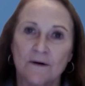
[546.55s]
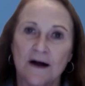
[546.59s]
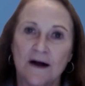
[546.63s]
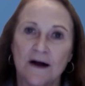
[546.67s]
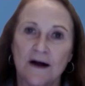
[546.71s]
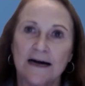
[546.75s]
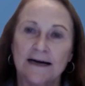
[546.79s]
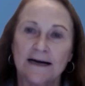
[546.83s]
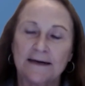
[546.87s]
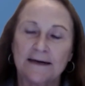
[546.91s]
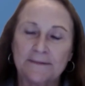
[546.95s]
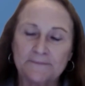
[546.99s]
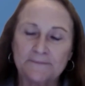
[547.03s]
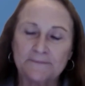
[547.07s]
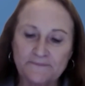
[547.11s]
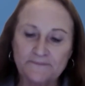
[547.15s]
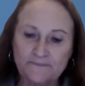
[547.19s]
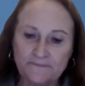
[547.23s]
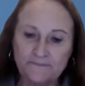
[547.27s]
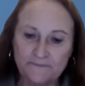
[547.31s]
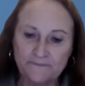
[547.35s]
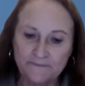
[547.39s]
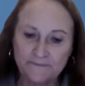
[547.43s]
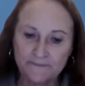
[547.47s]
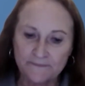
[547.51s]

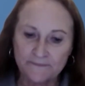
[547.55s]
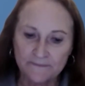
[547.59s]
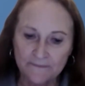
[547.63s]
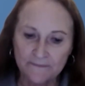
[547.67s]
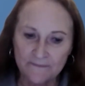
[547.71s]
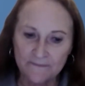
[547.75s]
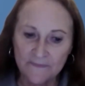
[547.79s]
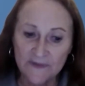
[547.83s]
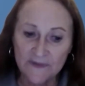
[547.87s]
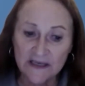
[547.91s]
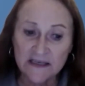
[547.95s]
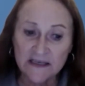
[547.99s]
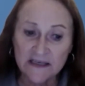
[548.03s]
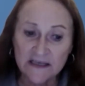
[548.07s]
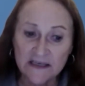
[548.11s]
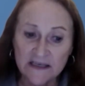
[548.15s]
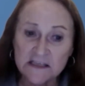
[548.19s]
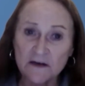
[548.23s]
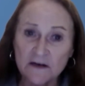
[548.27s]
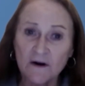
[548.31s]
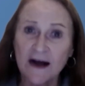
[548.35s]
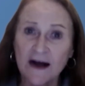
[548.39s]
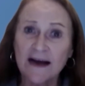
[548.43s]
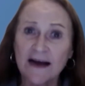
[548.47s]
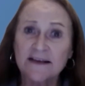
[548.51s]

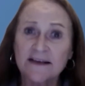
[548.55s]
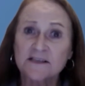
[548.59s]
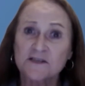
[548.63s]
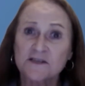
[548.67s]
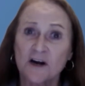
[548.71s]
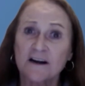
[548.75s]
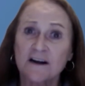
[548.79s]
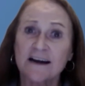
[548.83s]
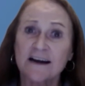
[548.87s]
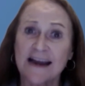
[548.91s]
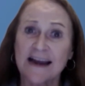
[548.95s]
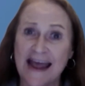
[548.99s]
I started